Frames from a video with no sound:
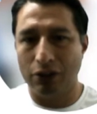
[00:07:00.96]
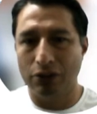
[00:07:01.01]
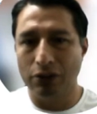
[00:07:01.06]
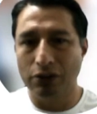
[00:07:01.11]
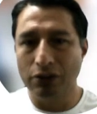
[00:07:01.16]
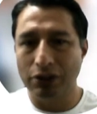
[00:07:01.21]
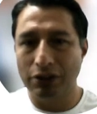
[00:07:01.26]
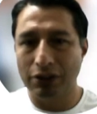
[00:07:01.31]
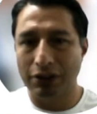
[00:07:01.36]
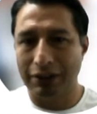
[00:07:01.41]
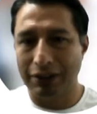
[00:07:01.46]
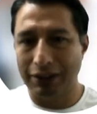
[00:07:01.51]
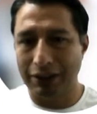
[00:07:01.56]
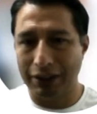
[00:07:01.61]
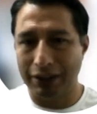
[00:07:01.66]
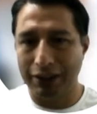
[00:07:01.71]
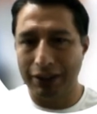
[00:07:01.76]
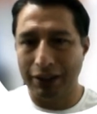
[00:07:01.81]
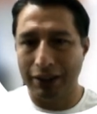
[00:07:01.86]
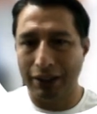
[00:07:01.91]
the
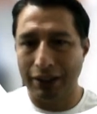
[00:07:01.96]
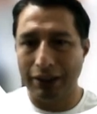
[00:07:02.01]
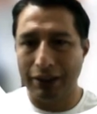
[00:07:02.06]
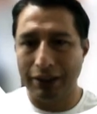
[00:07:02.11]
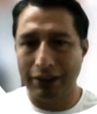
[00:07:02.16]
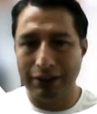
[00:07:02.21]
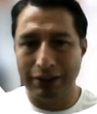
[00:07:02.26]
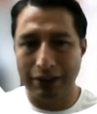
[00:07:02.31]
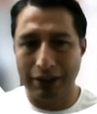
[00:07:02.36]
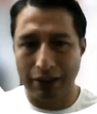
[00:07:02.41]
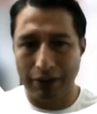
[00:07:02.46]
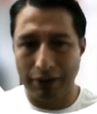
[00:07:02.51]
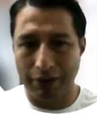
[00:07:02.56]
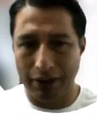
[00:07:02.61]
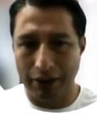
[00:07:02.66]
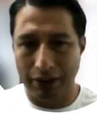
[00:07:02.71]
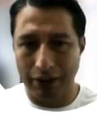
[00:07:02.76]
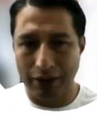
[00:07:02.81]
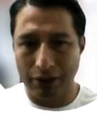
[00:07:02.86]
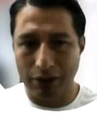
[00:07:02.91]
year is equivalent to
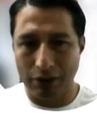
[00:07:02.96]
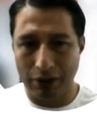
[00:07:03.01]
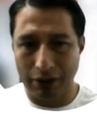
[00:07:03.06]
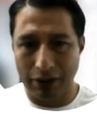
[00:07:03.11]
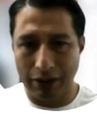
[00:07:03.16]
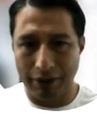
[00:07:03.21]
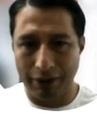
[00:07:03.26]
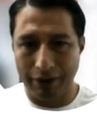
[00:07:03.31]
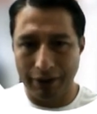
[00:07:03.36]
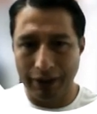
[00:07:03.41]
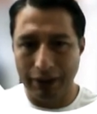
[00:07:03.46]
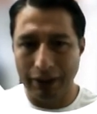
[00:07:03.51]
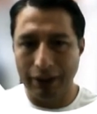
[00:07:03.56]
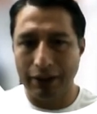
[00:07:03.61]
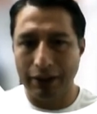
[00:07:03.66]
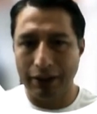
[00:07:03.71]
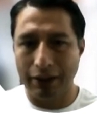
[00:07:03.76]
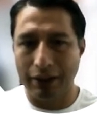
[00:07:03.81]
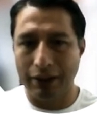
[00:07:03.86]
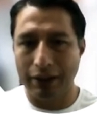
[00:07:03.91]
having
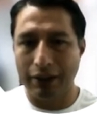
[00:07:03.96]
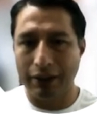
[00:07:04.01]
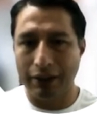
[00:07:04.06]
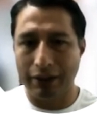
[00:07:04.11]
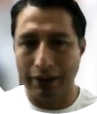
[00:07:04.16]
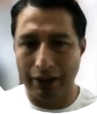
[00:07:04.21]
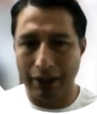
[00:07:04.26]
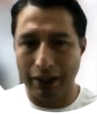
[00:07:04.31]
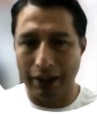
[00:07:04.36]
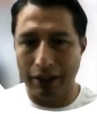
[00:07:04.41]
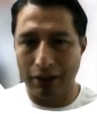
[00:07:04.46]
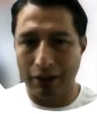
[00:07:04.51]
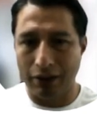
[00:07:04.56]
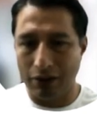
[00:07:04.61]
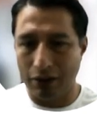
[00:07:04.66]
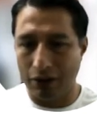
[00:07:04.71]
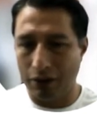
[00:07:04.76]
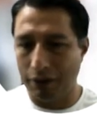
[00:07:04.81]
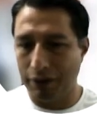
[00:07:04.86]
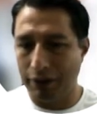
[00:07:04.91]
the angle of
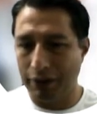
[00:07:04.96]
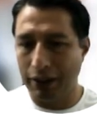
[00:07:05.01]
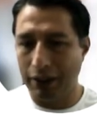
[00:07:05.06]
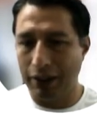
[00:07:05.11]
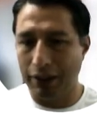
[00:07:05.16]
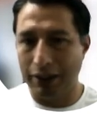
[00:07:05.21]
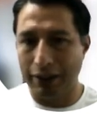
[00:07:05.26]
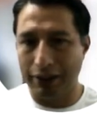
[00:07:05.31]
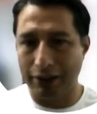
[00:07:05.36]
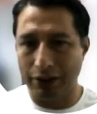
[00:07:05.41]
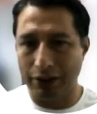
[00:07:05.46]
the latitude.